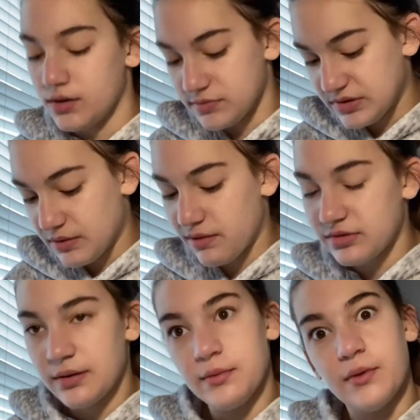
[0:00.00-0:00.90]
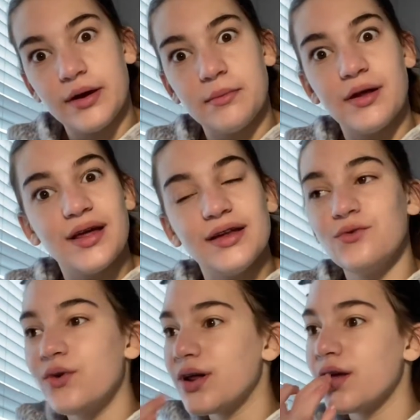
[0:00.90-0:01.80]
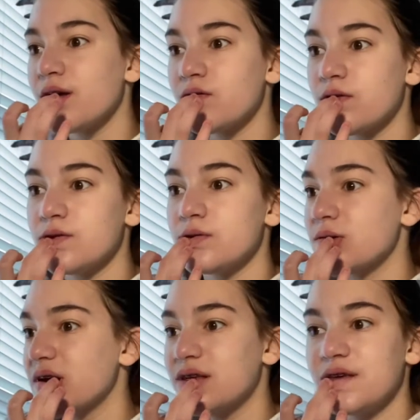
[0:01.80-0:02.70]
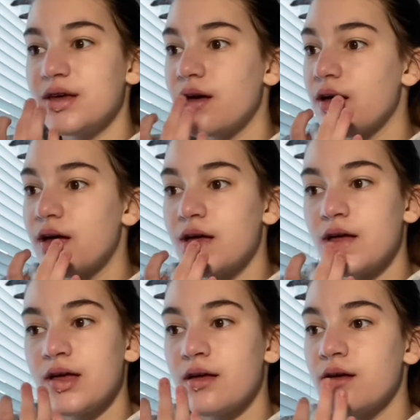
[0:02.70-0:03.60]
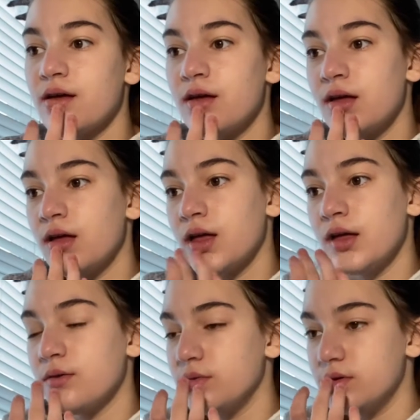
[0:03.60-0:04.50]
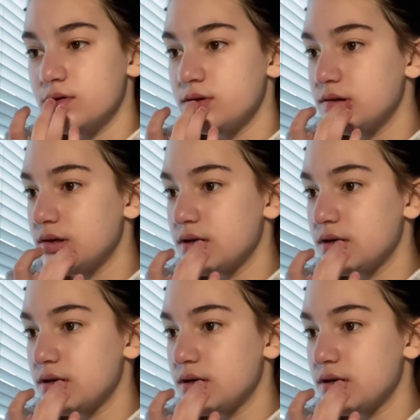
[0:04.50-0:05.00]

Sometimes I'd wake up at 8:20 if I really was